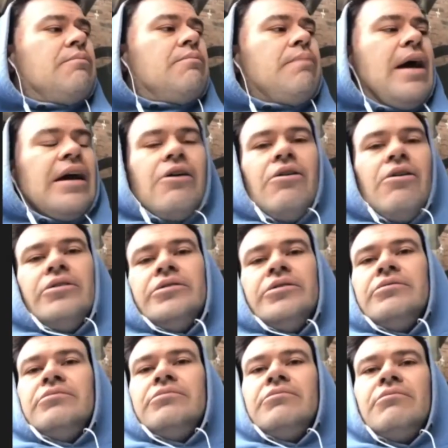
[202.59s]
back
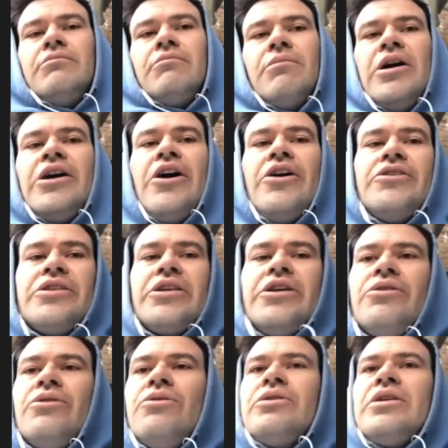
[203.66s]
on my own
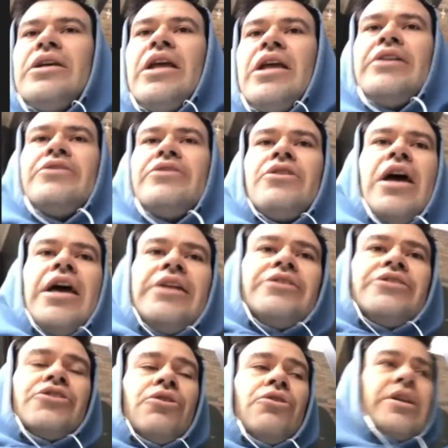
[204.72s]
skills and
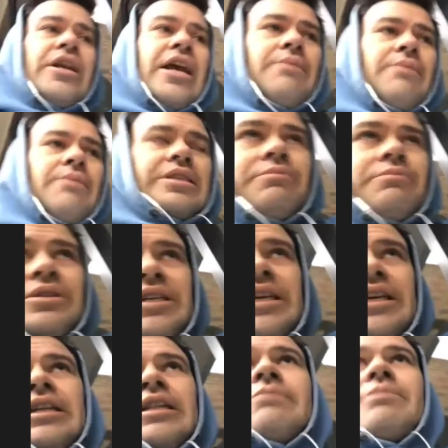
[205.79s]
shortcomings in
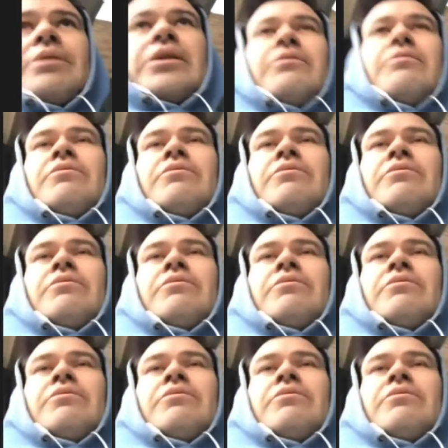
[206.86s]
particular, but